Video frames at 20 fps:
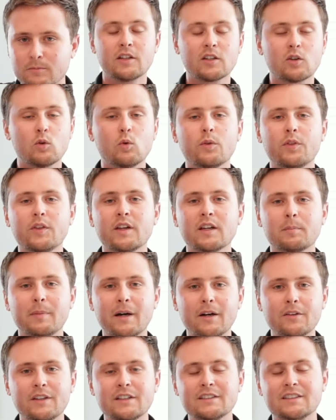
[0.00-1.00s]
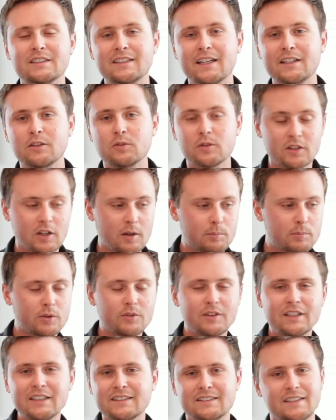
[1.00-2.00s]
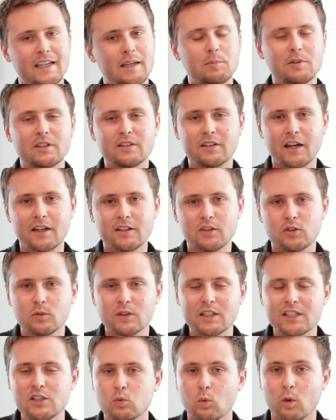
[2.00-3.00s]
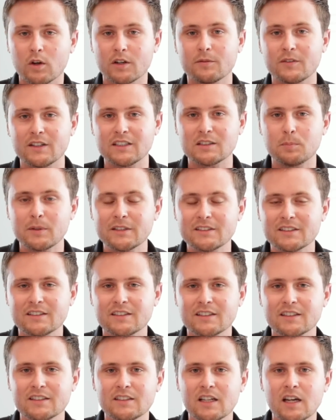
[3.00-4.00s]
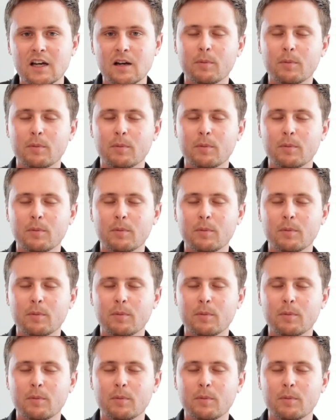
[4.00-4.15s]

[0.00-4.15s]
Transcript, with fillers: The cool thing about this is that you can upload the same design to each one of these businesses,